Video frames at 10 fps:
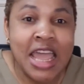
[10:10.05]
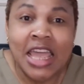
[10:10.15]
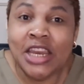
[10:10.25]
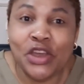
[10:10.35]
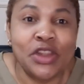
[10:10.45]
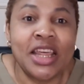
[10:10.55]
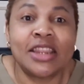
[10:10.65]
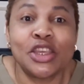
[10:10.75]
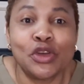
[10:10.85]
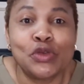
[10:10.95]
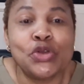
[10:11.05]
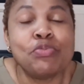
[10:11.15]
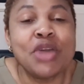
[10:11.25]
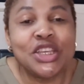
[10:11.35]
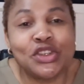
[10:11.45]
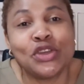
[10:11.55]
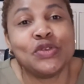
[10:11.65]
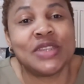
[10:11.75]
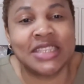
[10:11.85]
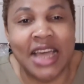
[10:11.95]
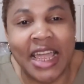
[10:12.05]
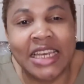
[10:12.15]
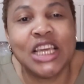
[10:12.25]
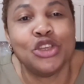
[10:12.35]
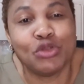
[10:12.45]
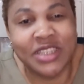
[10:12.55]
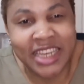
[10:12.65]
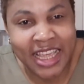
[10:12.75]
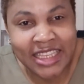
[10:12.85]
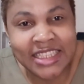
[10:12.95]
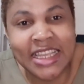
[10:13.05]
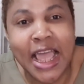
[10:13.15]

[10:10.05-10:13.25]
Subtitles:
any other thing you're doing, make sure you sign, you date,